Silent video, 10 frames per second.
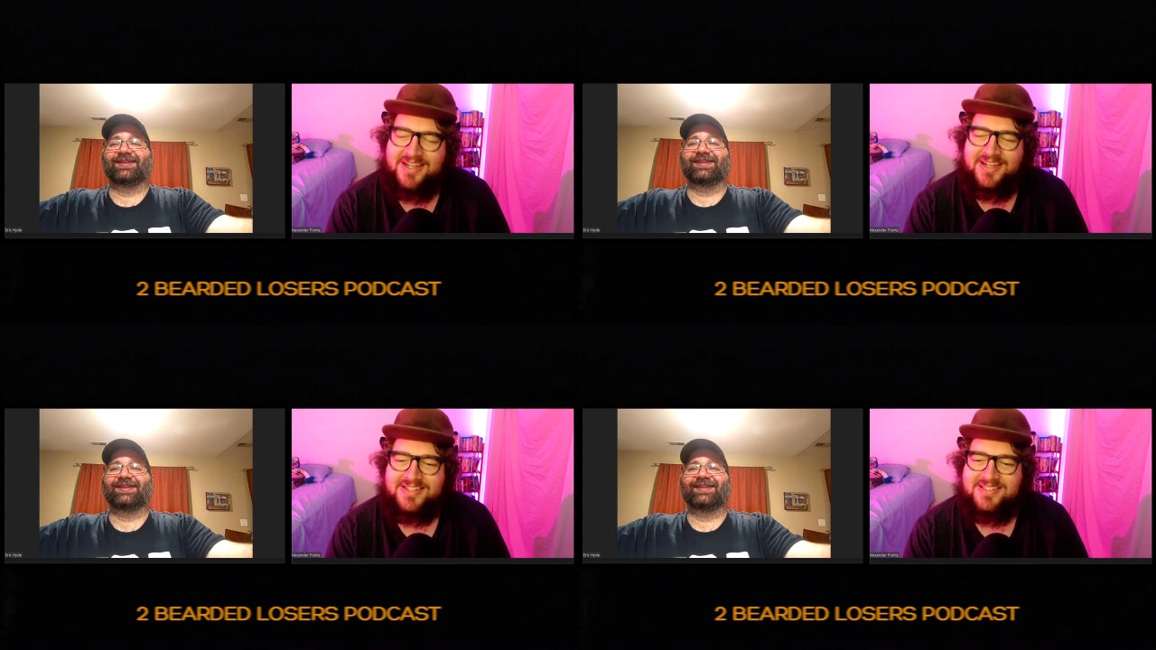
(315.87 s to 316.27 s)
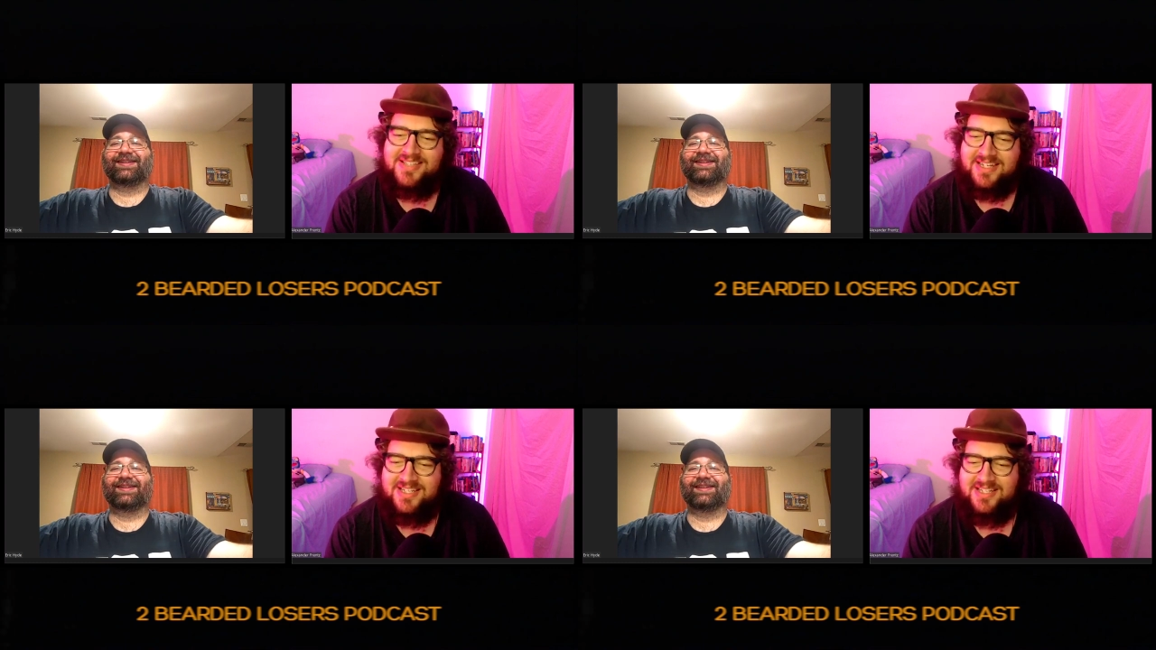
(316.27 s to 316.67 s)

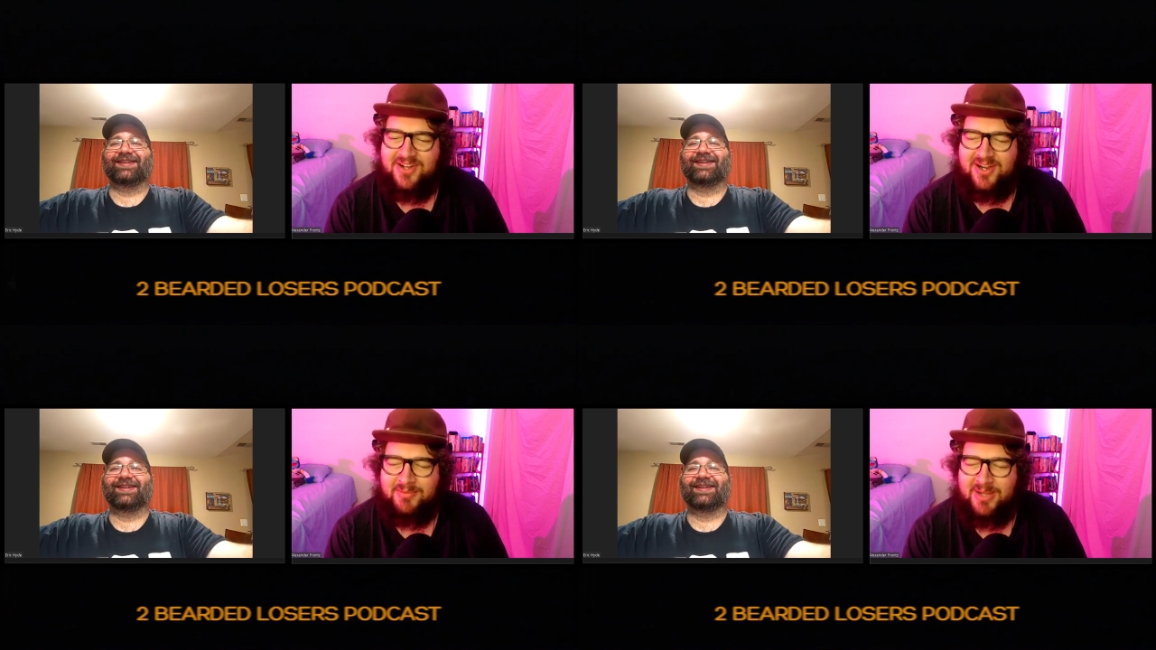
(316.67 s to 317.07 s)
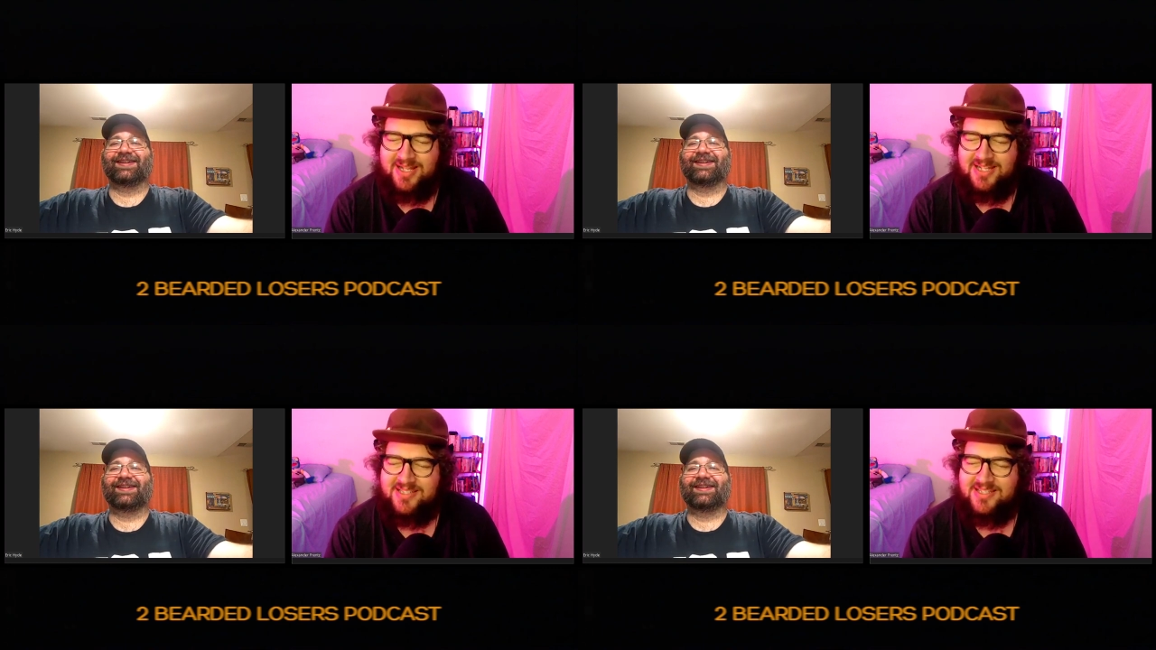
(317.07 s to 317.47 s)
Speaker 1: sixty talking about
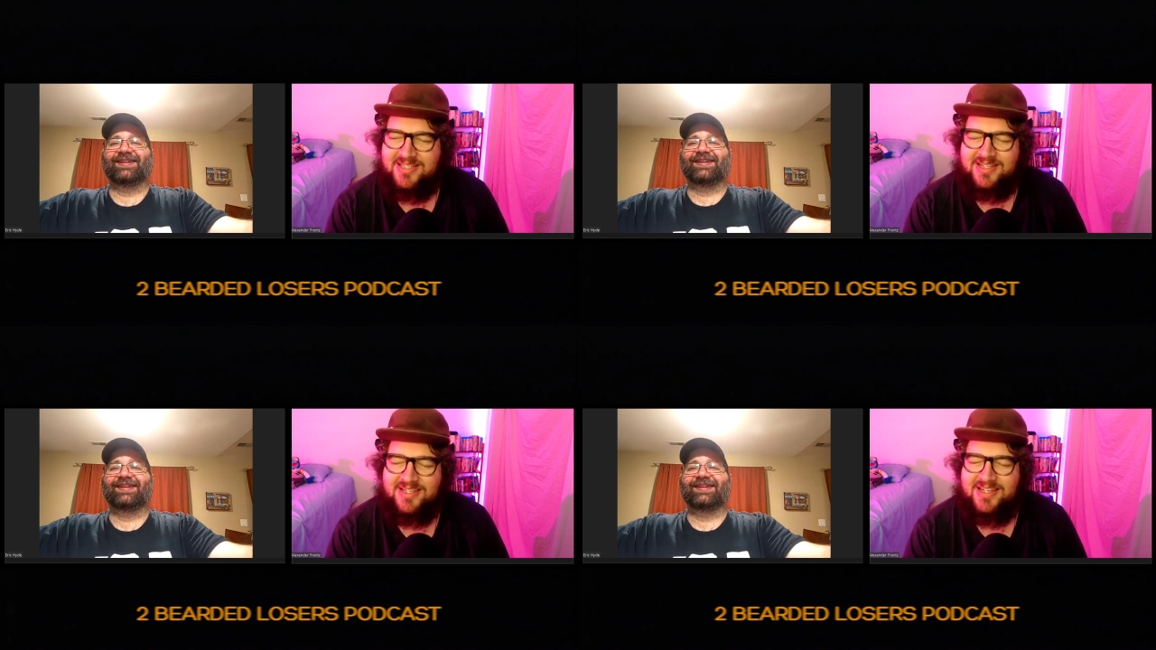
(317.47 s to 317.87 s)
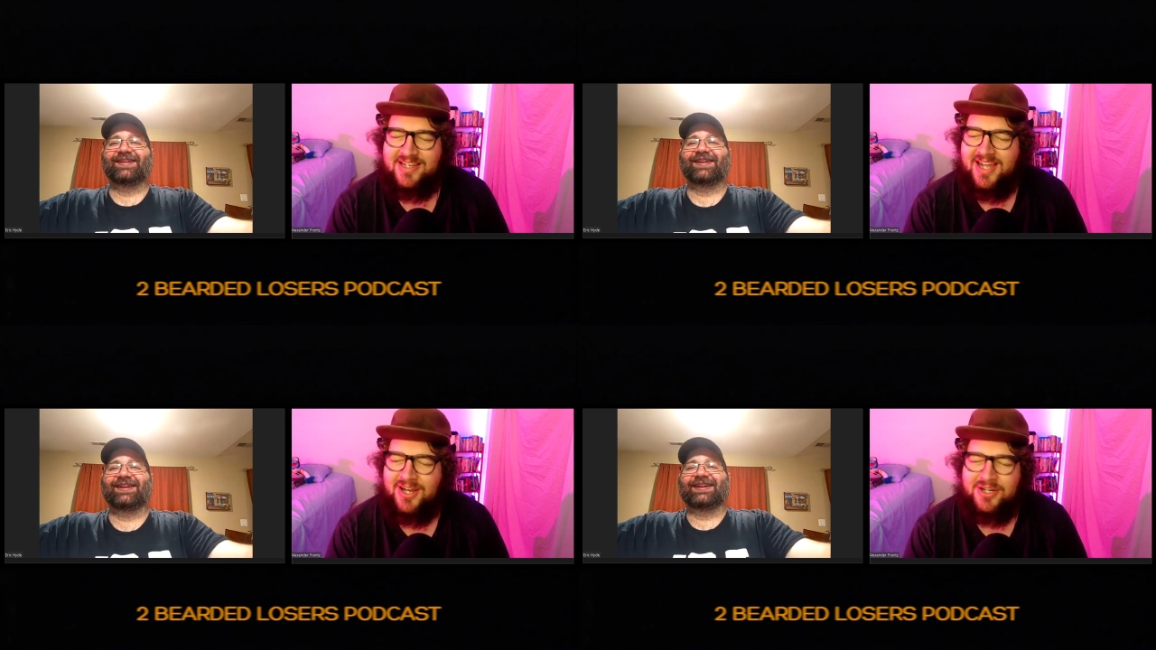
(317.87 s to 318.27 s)
this.
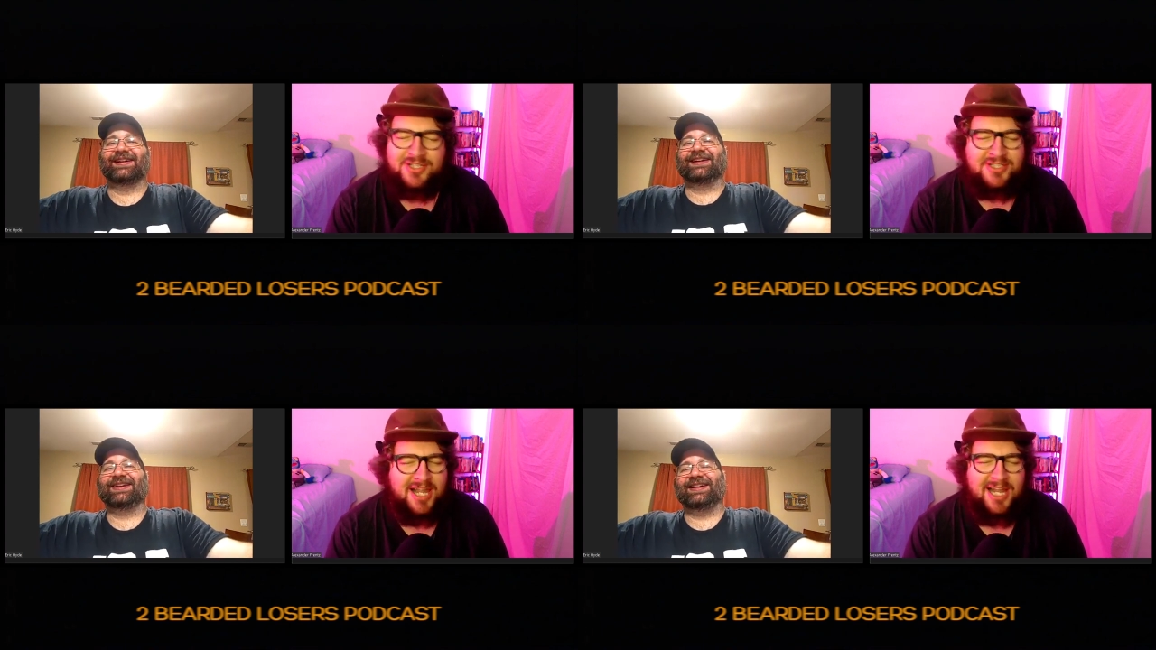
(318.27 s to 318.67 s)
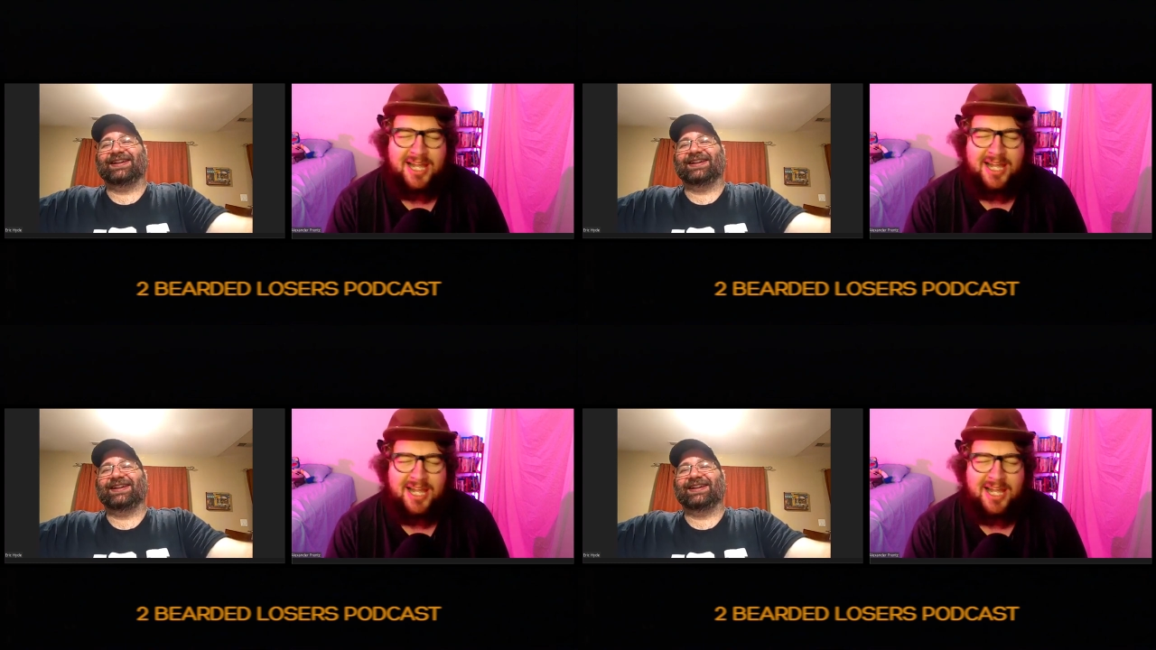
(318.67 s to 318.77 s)
And you're just like,